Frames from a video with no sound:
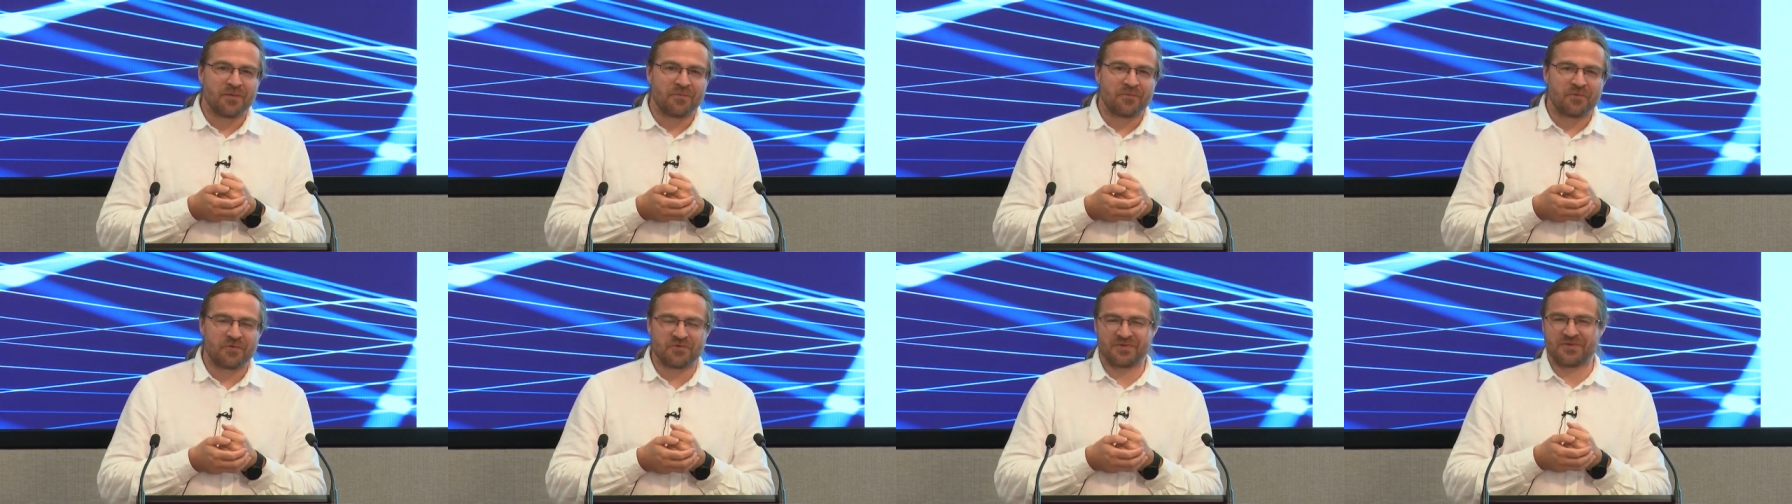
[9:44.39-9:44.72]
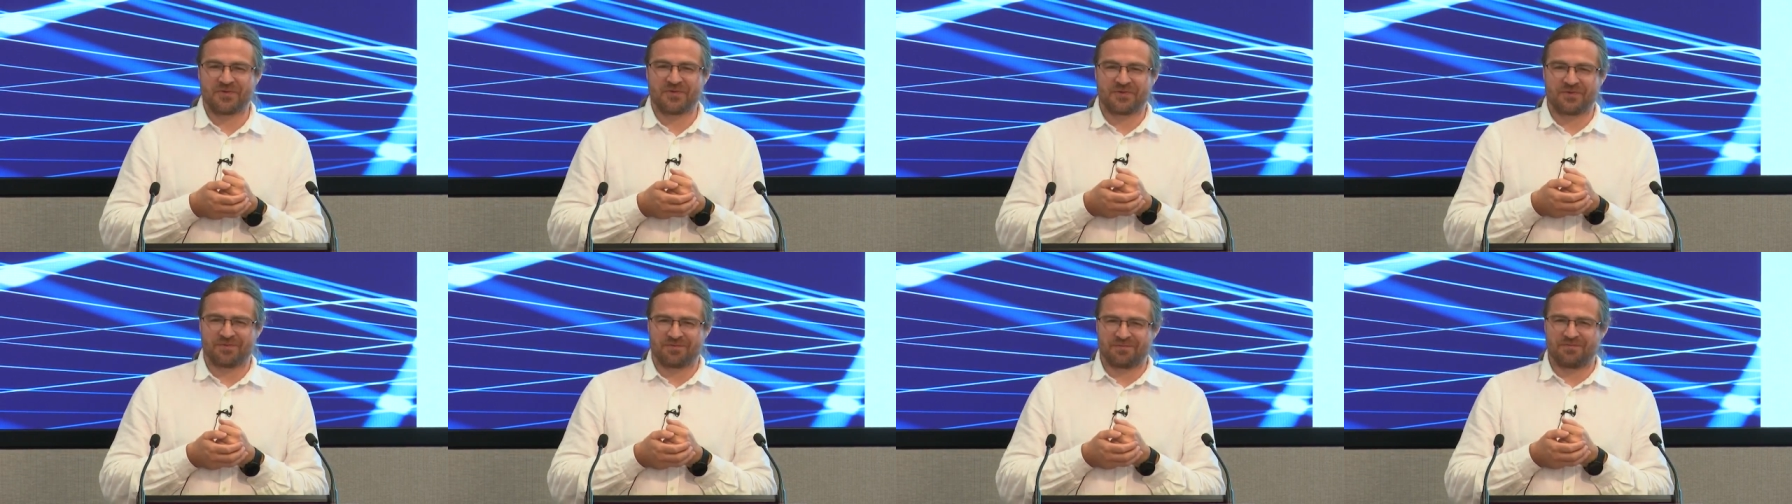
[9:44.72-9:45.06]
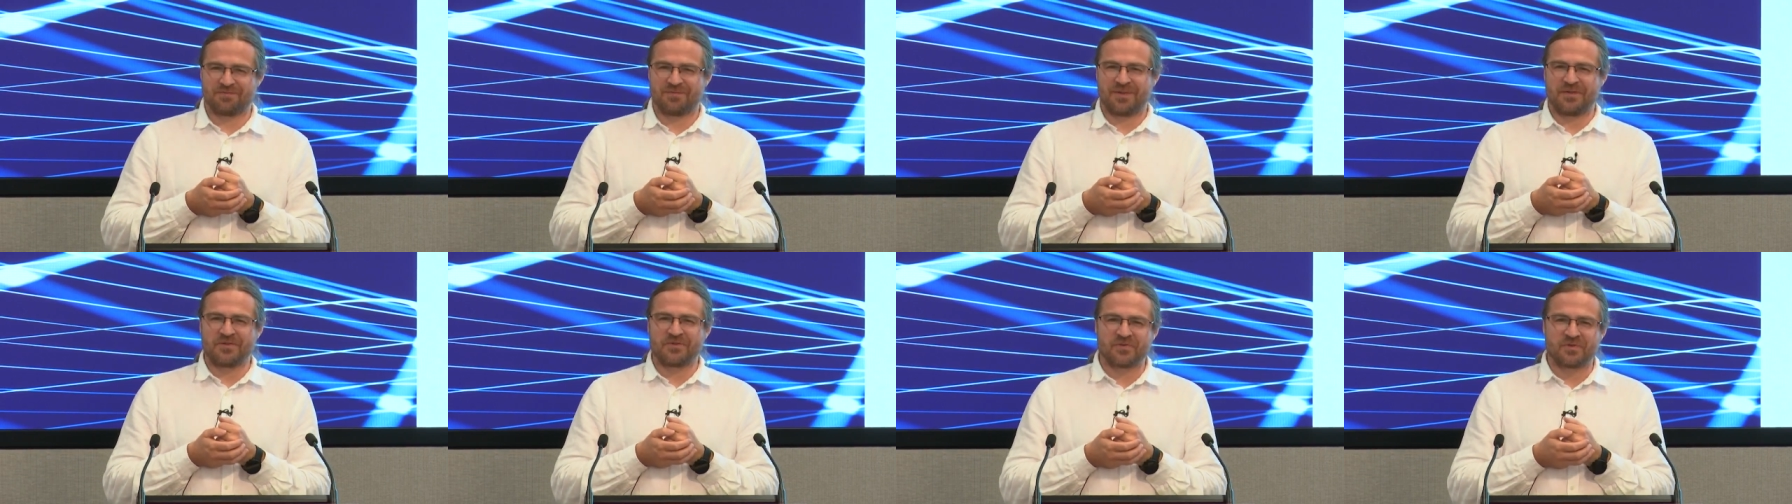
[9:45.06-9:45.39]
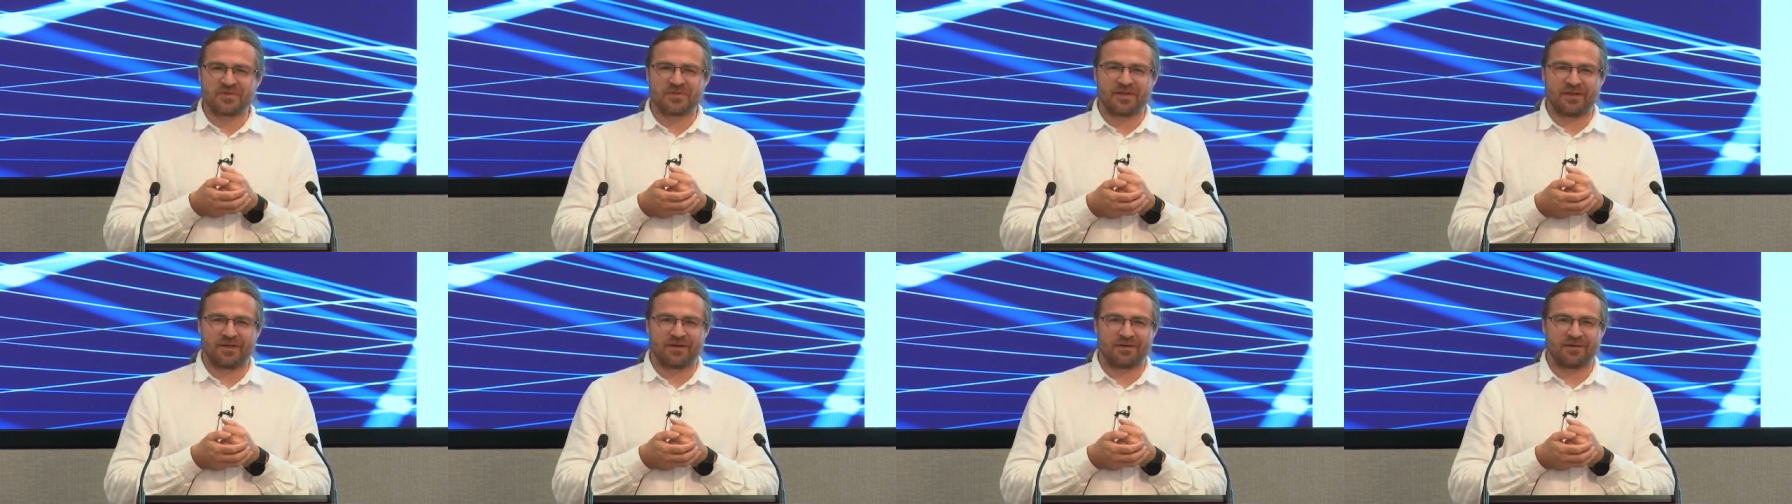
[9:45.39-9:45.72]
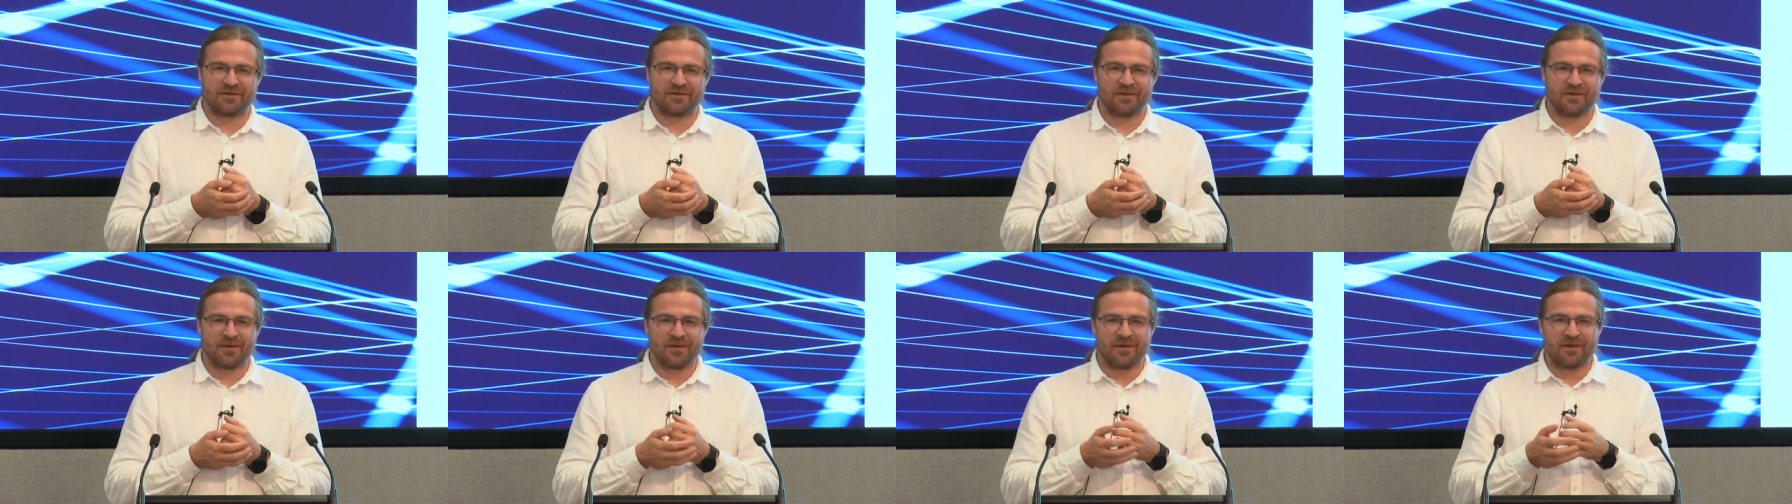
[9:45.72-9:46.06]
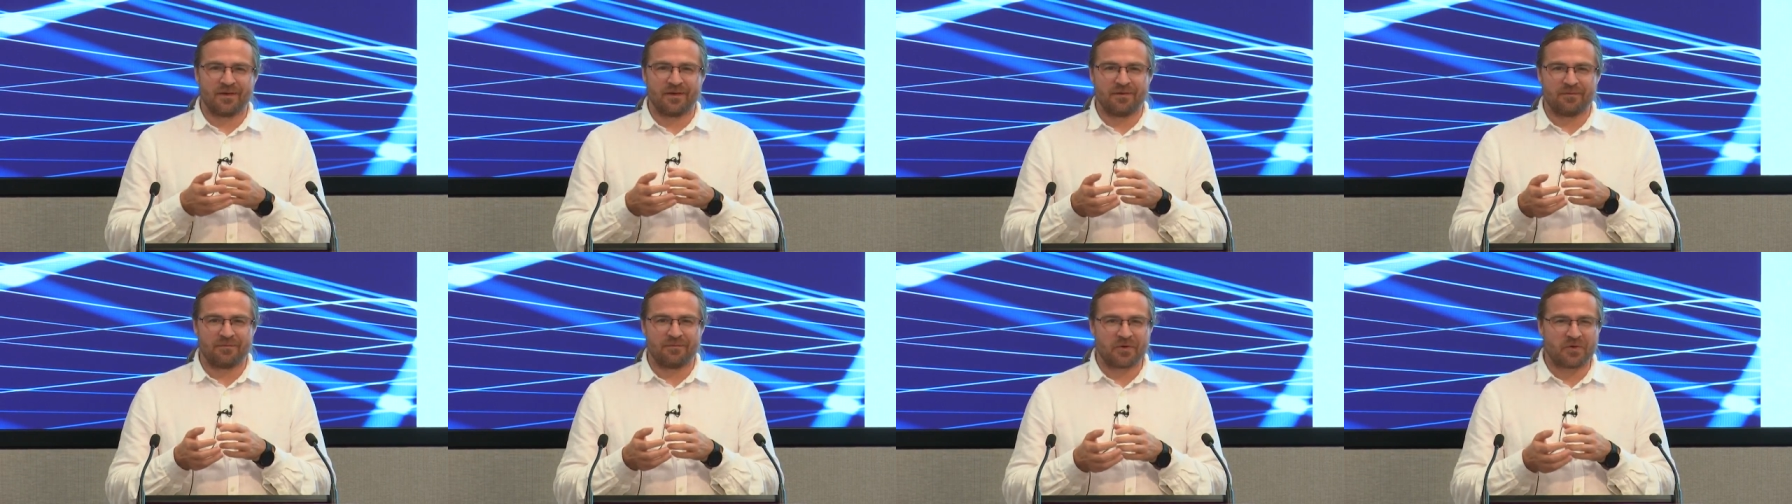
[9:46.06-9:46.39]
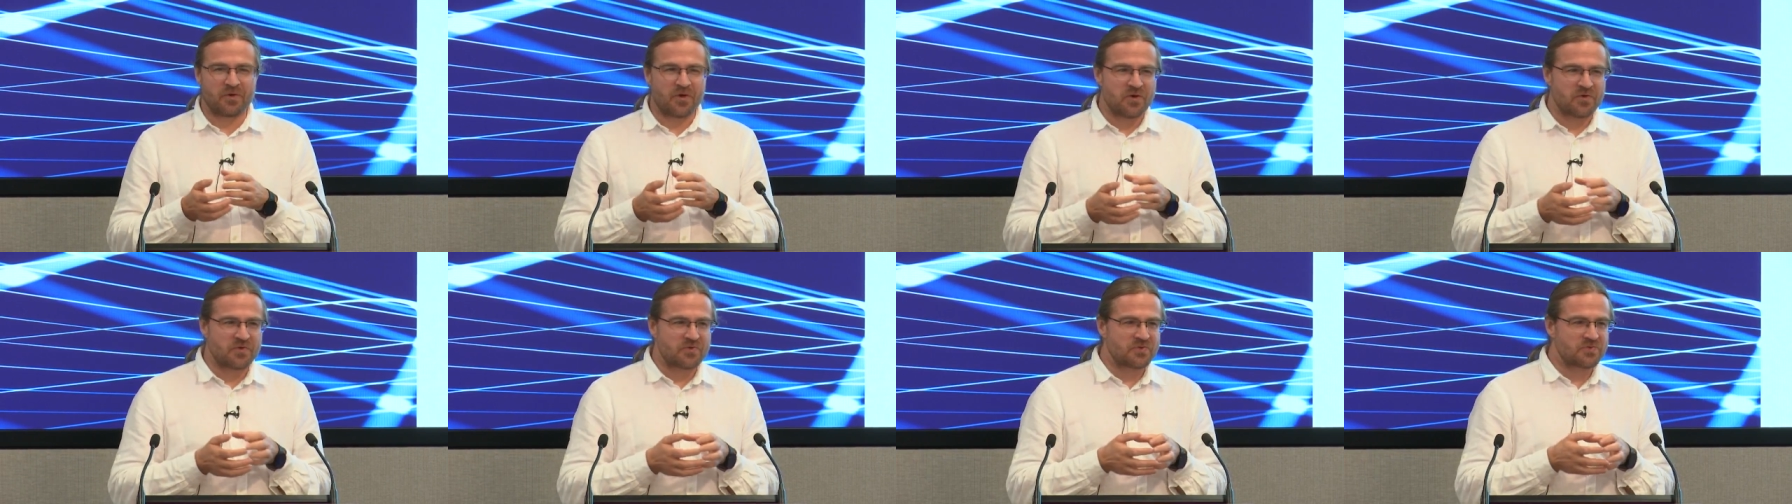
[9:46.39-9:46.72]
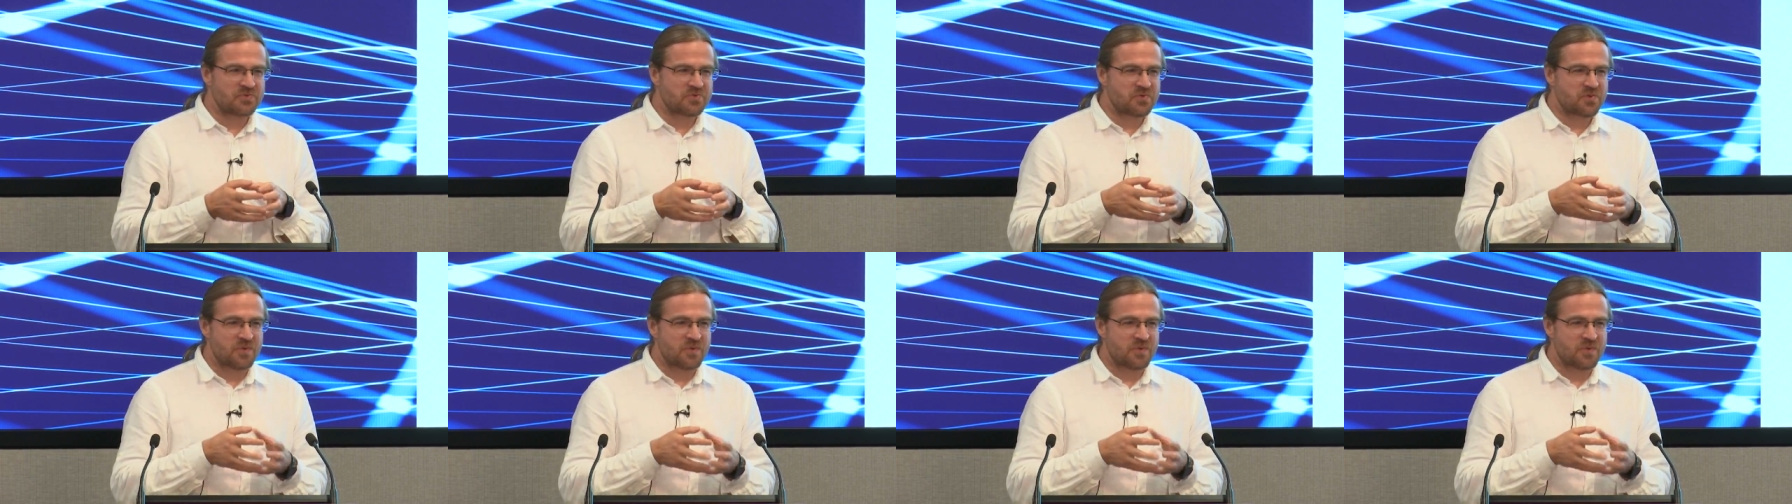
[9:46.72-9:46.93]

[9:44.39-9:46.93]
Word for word: which is interesting because